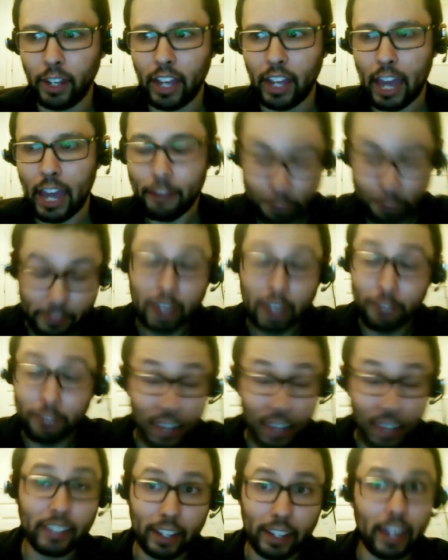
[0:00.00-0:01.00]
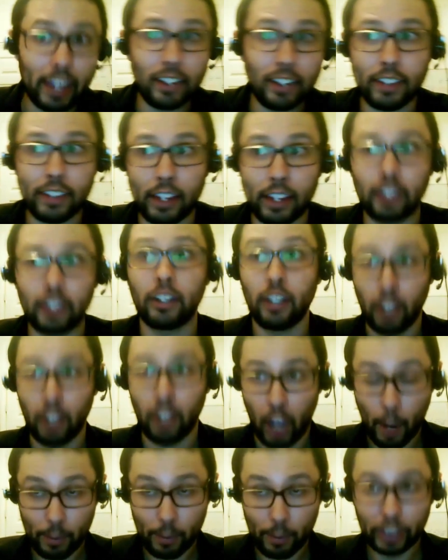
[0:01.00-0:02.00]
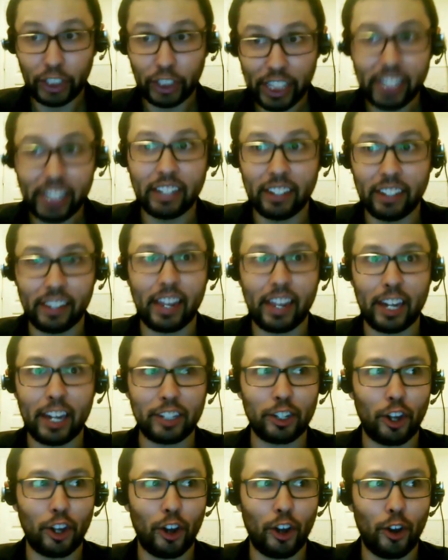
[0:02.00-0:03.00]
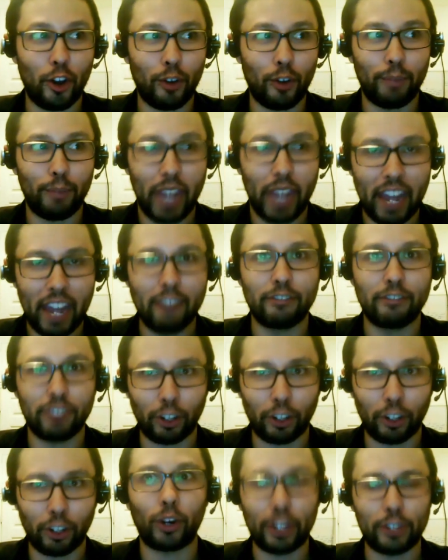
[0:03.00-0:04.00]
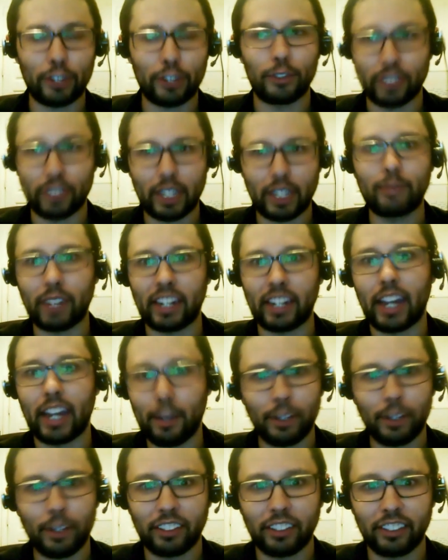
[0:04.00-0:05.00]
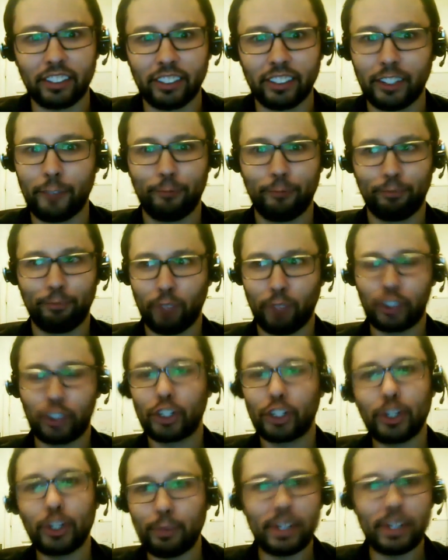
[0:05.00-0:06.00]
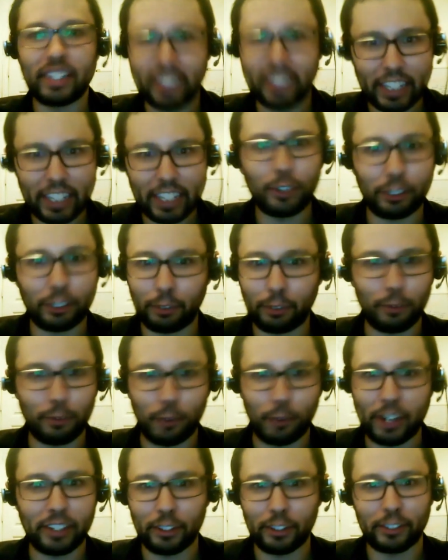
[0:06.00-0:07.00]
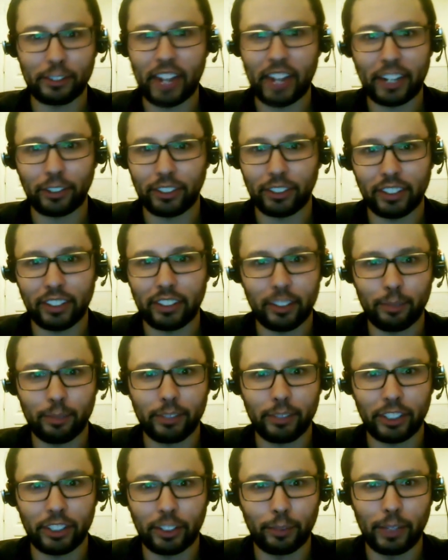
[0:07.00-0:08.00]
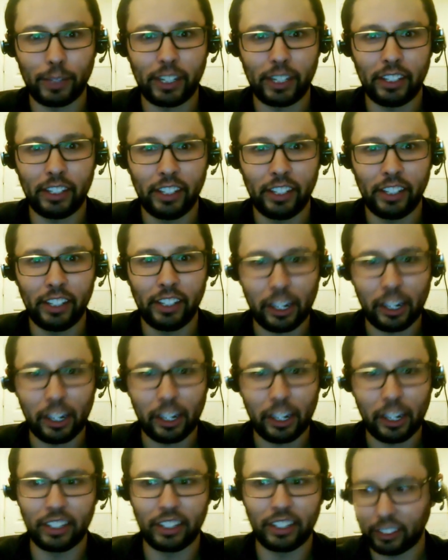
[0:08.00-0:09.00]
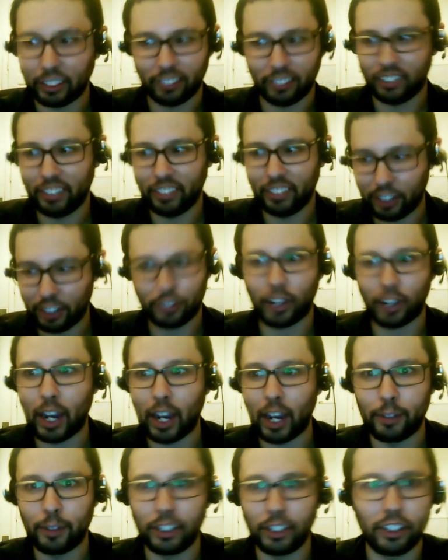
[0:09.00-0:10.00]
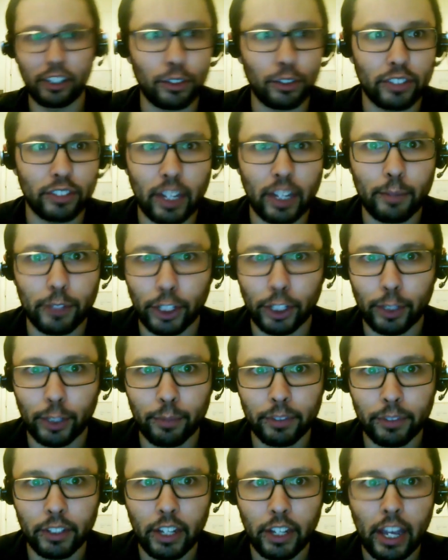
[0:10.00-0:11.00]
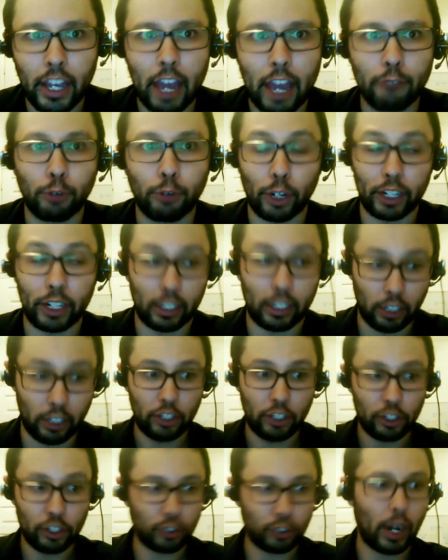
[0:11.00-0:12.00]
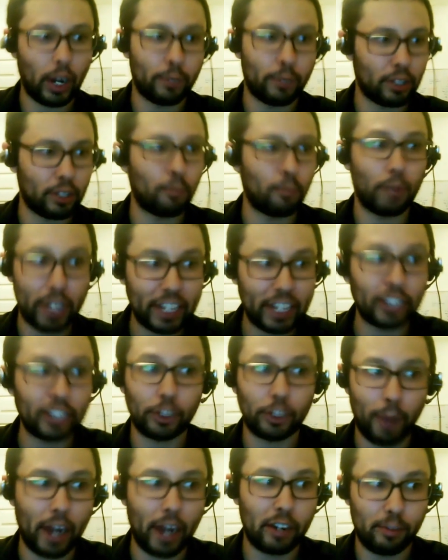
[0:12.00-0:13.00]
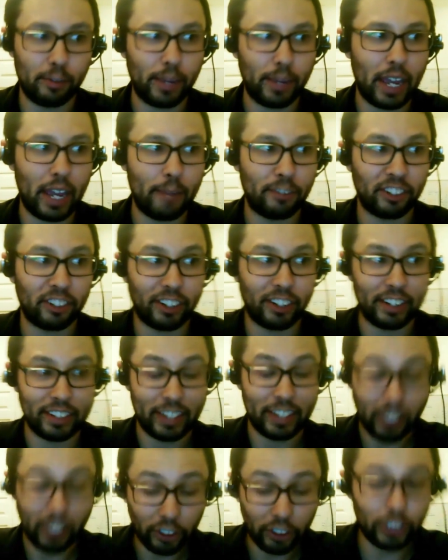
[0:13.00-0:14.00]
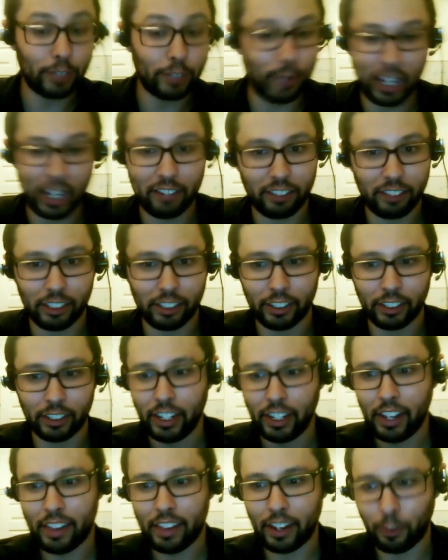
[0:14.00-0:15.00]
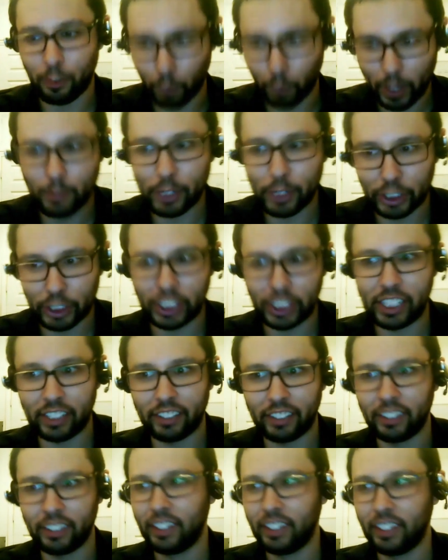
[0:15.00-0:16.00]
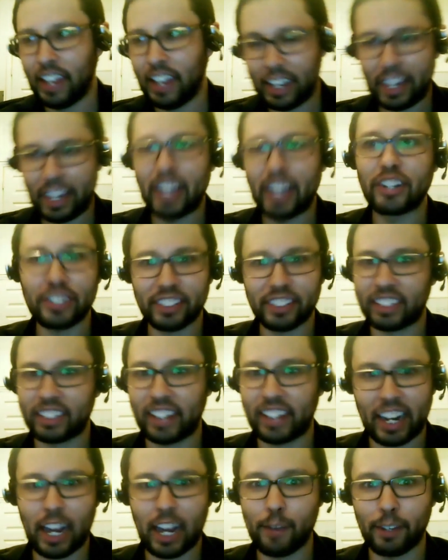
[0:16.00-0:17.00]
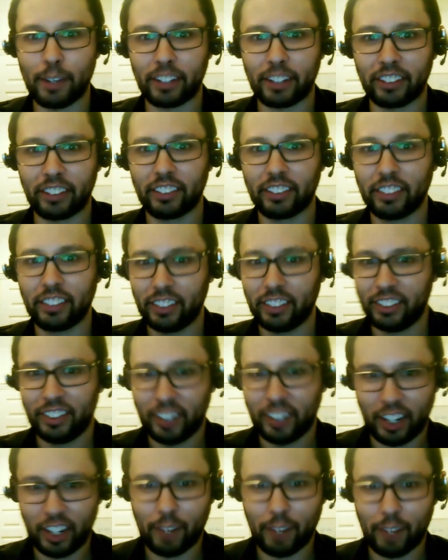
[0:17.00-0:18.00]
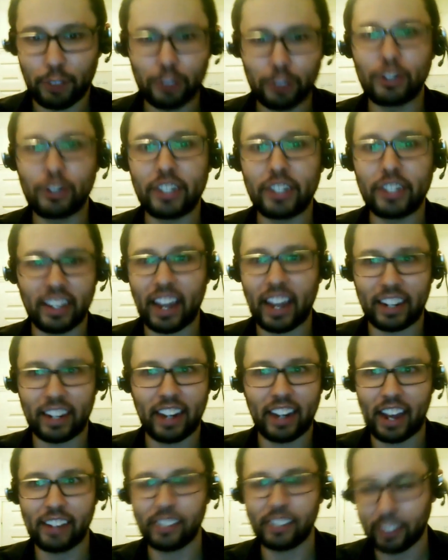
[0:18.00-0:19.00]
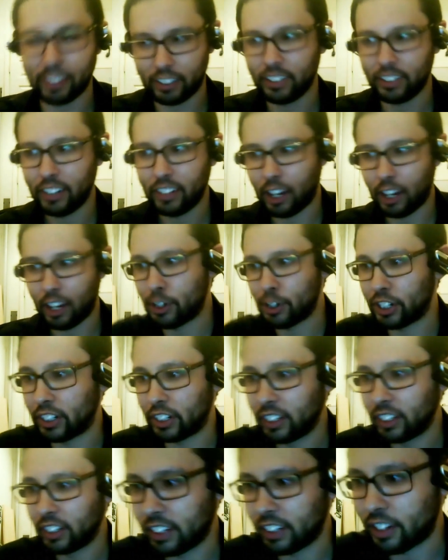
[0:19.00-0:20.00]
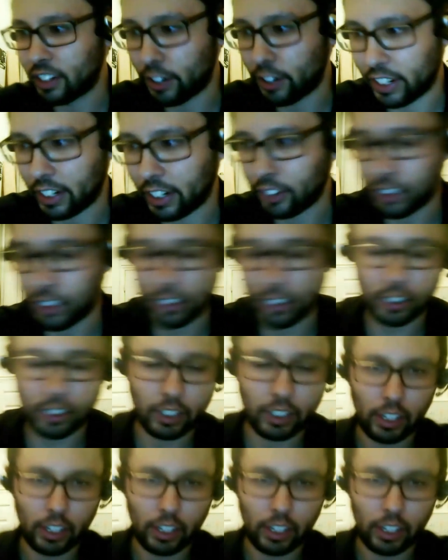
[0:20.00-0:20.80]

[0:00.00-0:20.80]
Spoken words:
If that's the case, then a machine that behaves according to those same dynamics shouldn't be distinguished from the rest of those natural systems. It should be included and described in those same terms. If we're going to describe some particular pattern of behavior as intelligent behavior, then when a machine engages in the dynamics suited to that task, we should consider it intelligent.